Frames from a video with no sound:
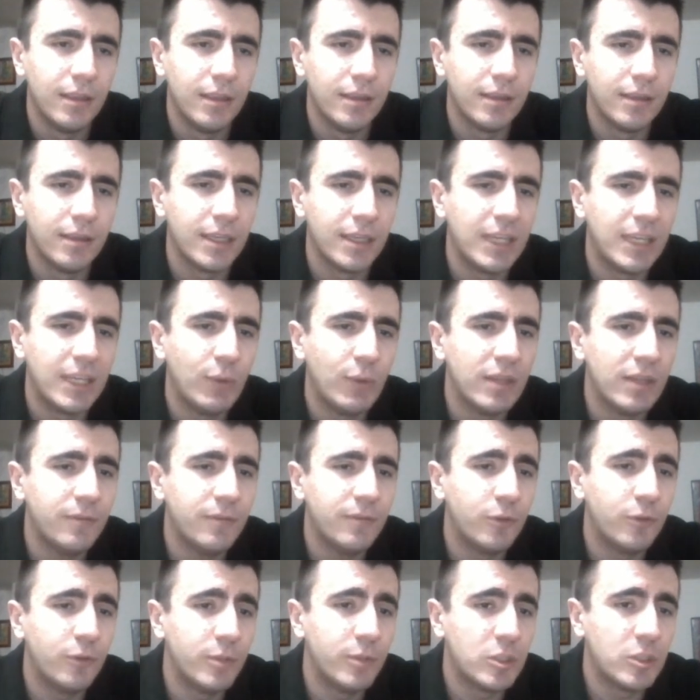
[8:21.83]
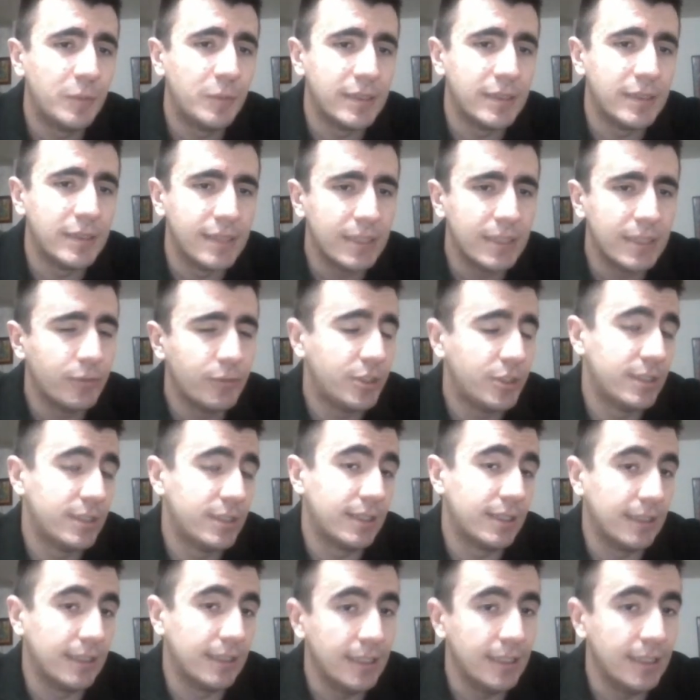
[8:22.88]
He went for bishop e6, which is the
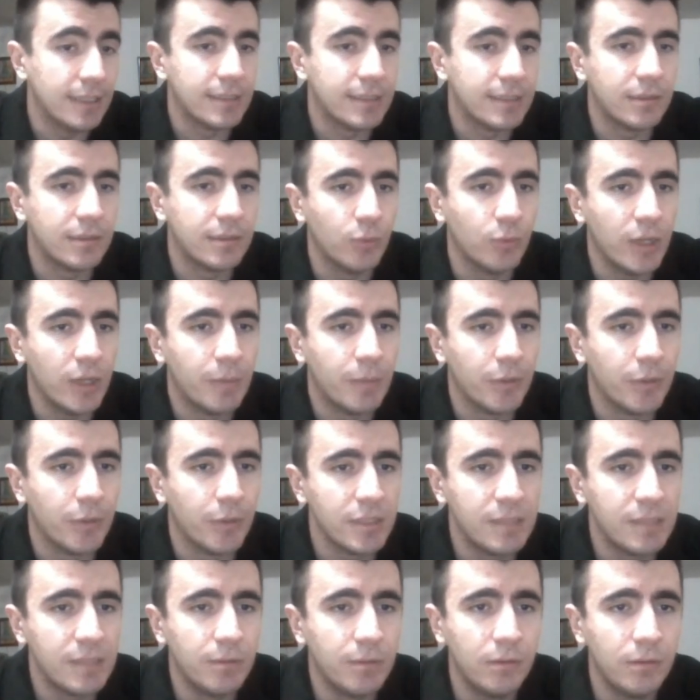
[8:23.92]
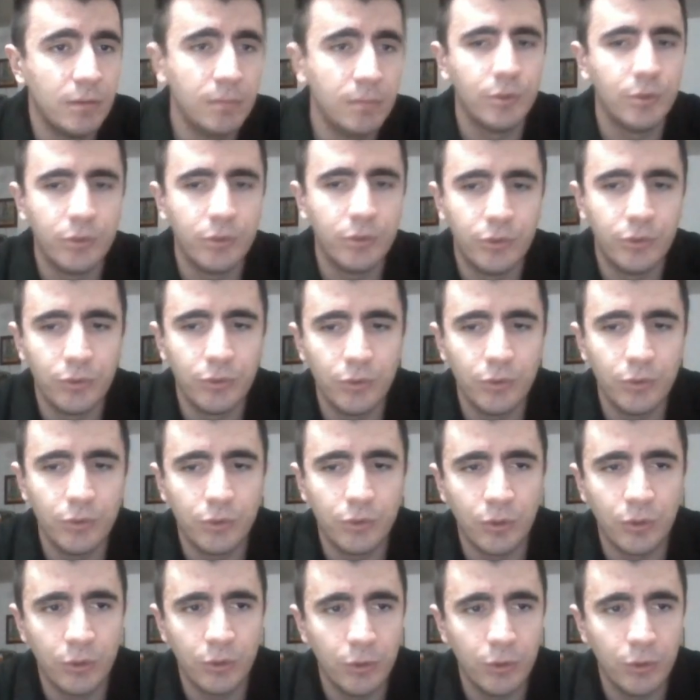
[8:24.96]
cleanest way possible. To
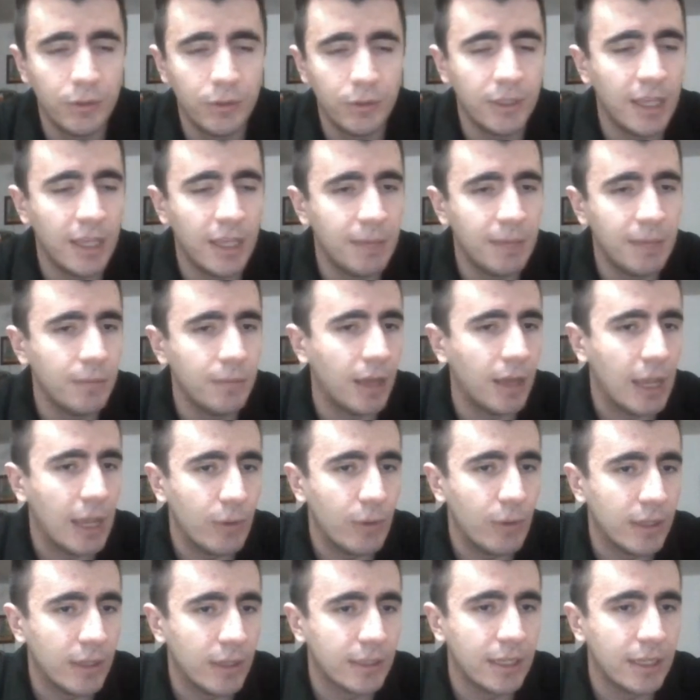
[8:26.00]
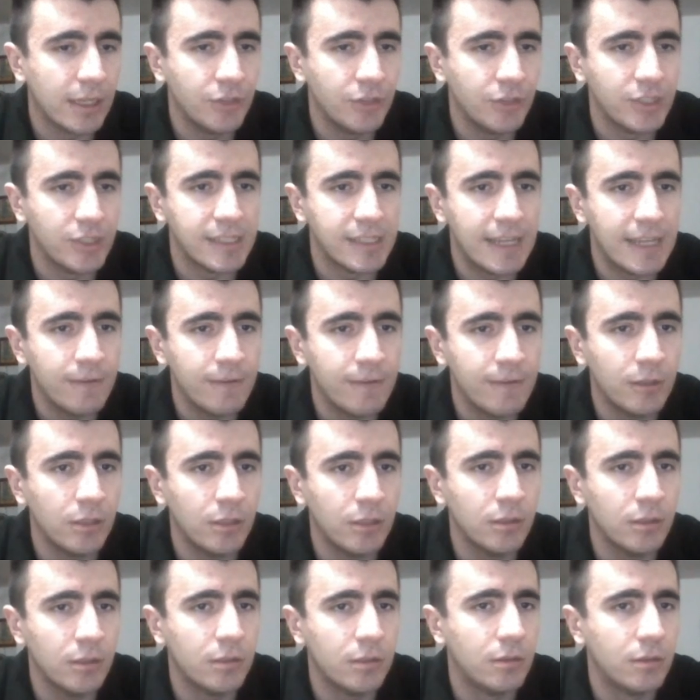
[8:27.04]
conclude the game, I went king g7
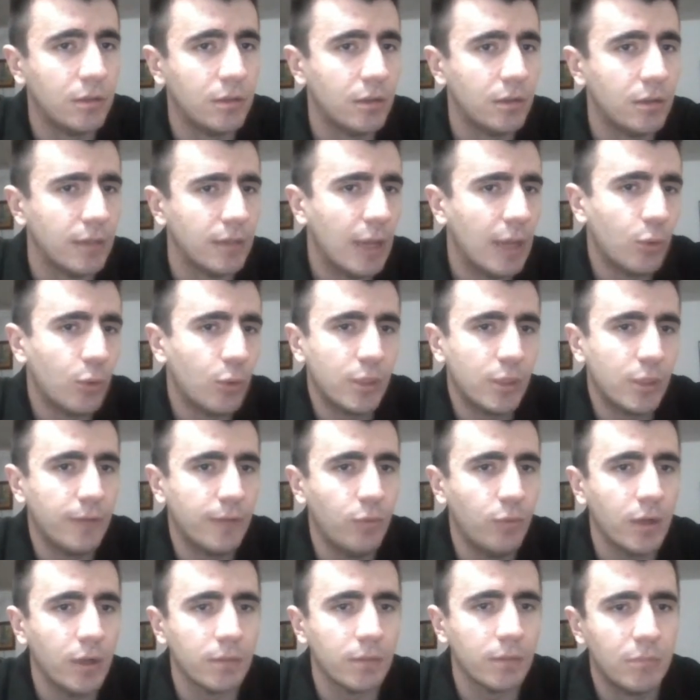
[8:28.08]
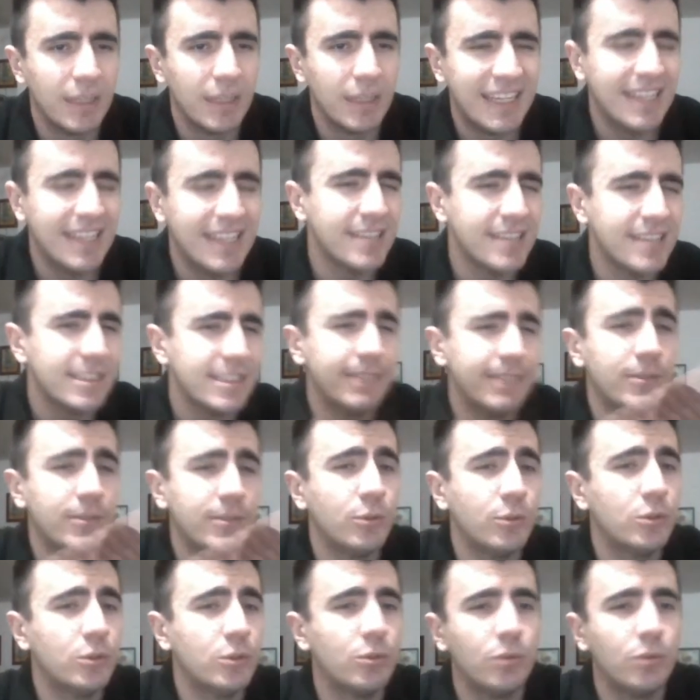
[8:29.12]
and now rook f1. He doesn't even
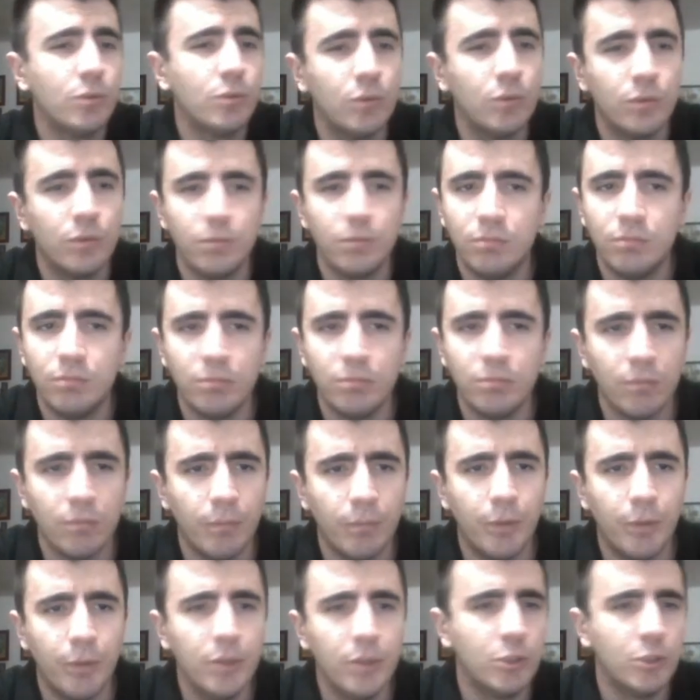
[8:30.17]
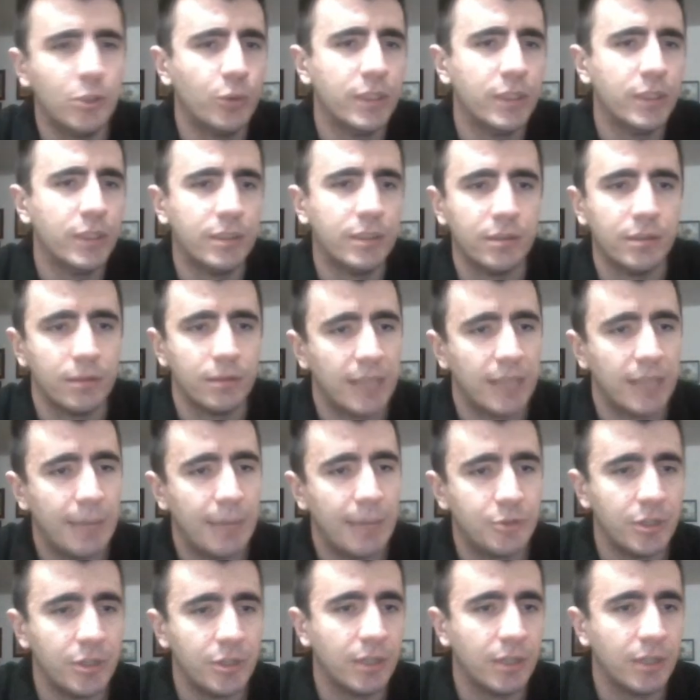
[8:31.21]
want to bother with
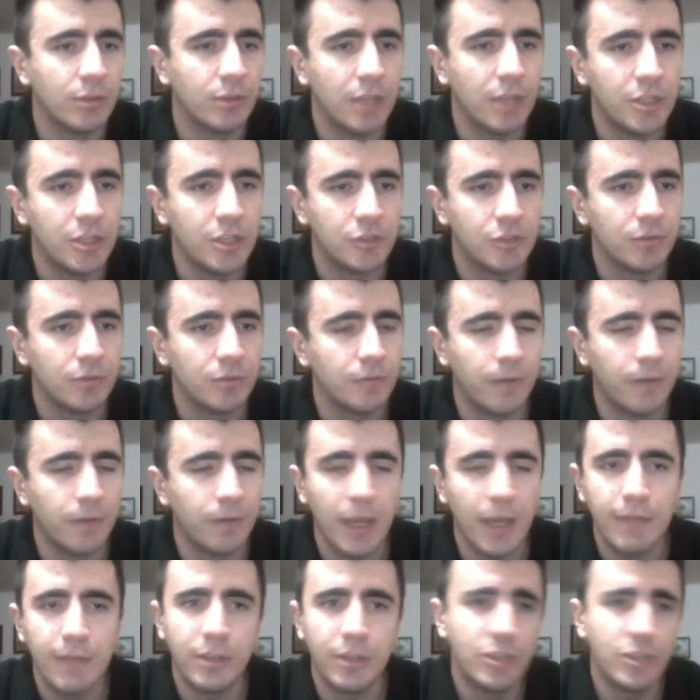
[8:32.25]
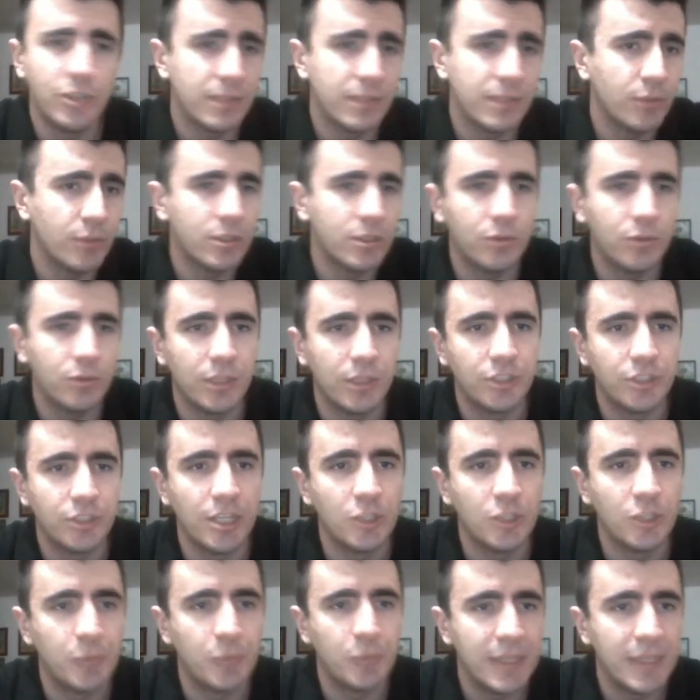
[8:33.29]
capturing on h5, he just wants to
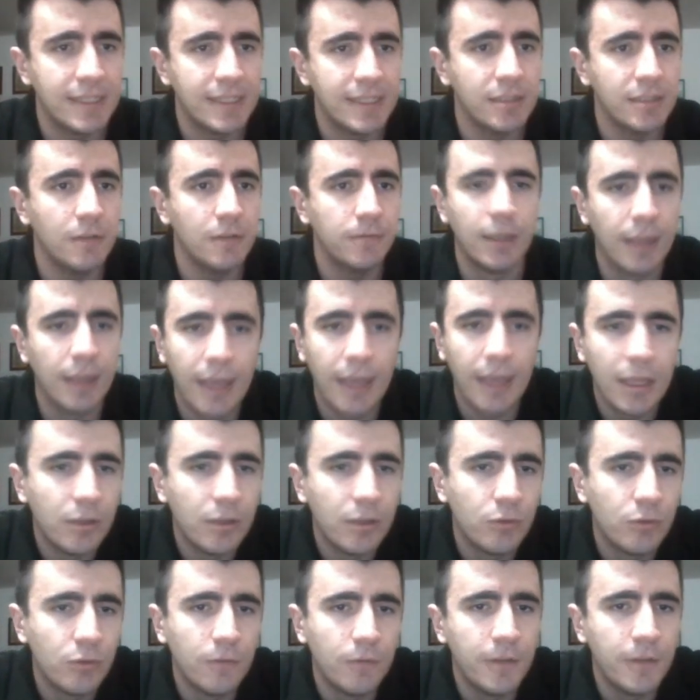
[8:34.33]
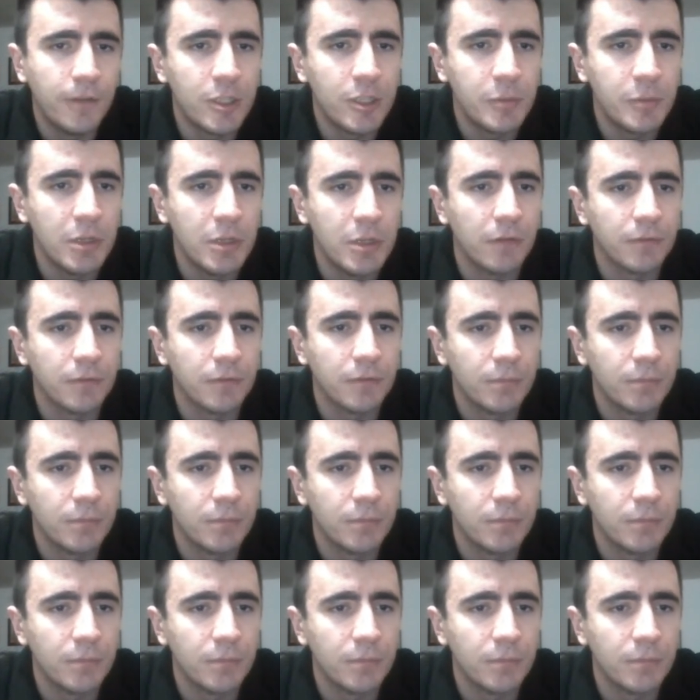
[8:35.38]
exchange pieces off and to finish me off.